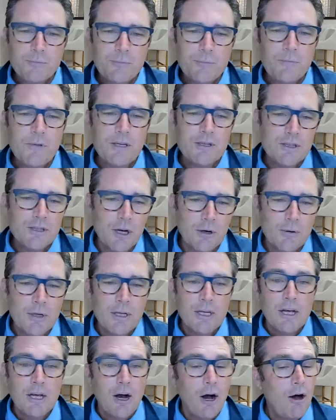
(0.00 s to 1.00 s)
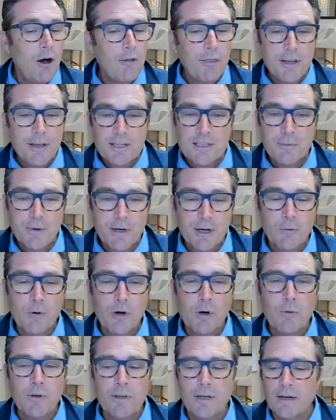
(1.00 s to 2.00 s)
So all things that we can
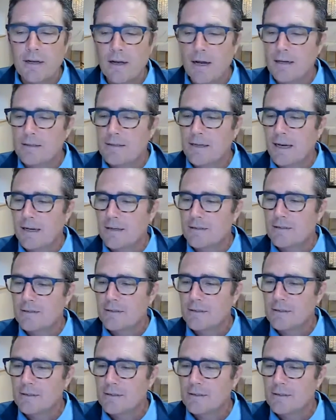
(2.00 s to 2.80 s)
work with in contacts.